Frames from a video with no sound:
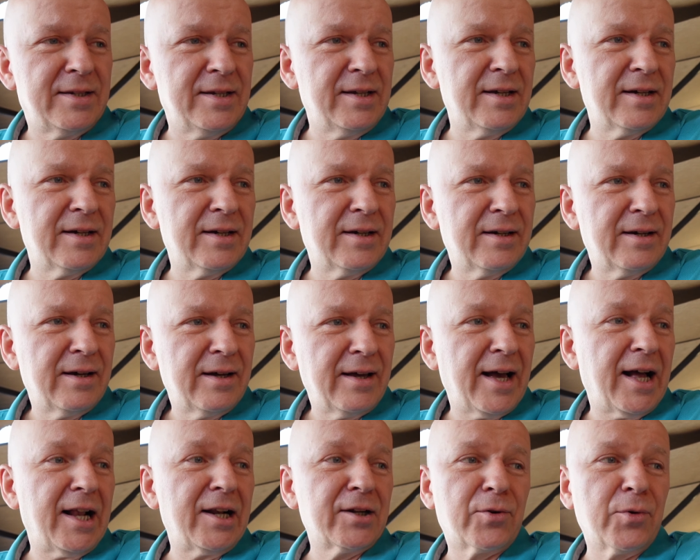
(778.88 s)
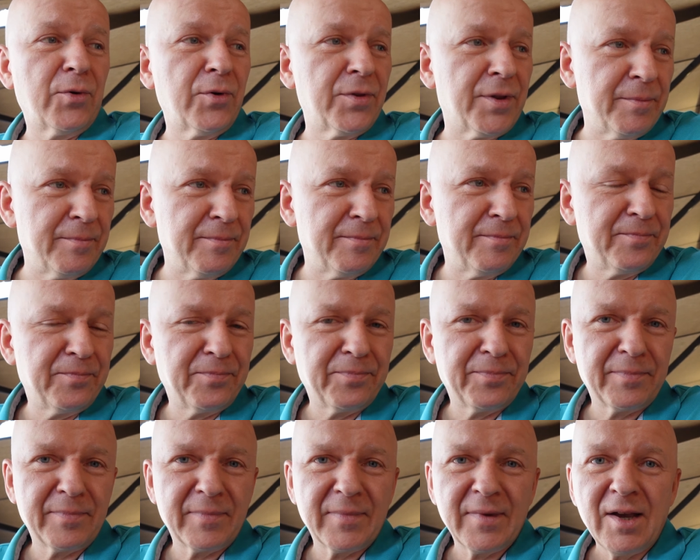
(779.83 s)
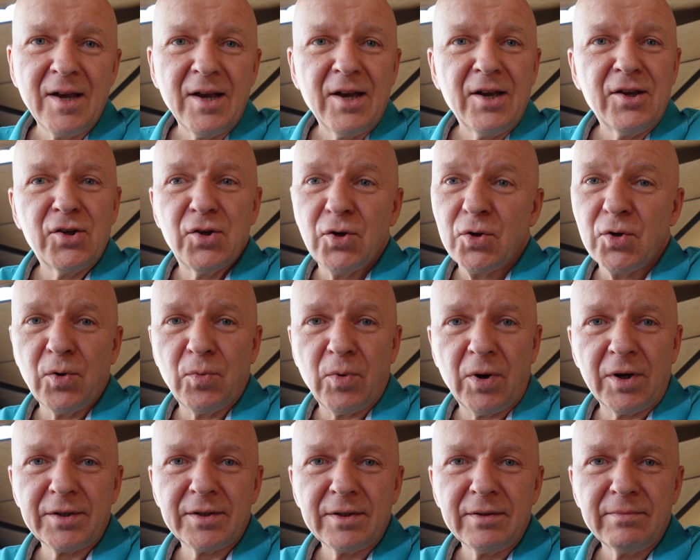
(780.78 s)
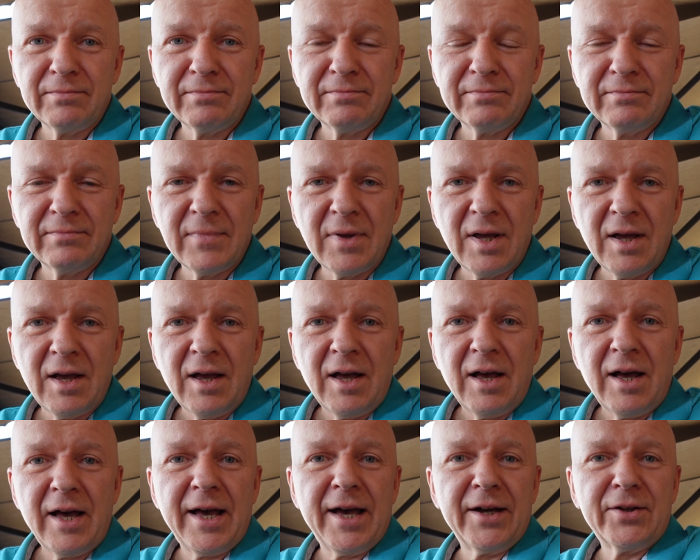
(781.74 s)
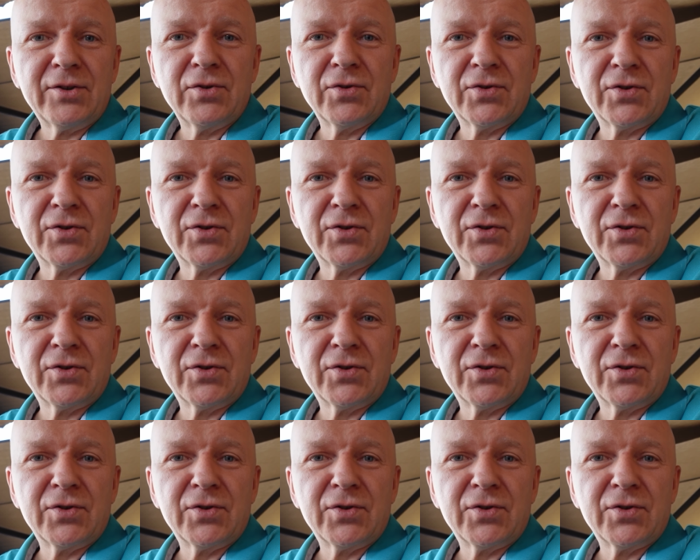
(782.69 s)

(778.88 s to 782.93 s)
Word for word: dear algorithm. You know what? I had to